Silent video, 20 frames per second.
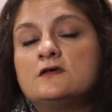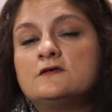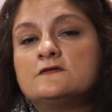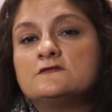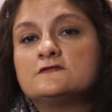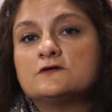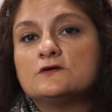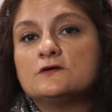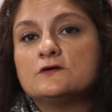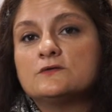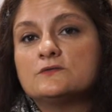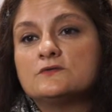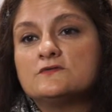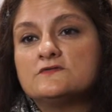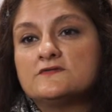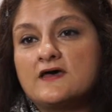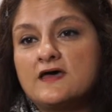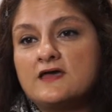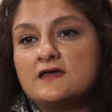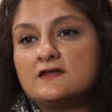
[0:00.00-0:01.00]
So
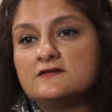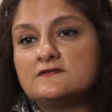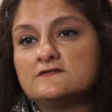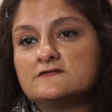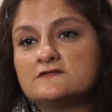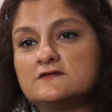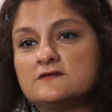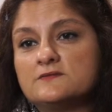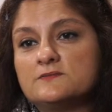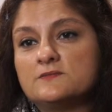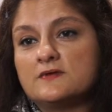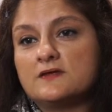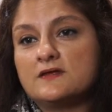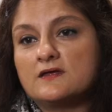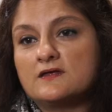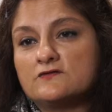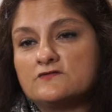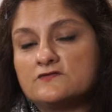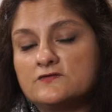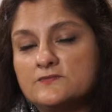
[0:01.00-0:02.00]
Zionism,
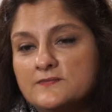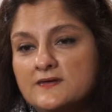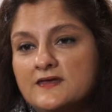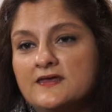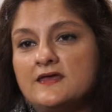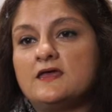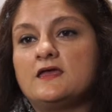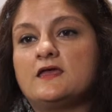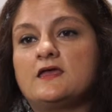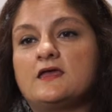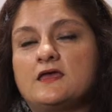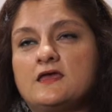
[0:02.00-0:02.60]
to me,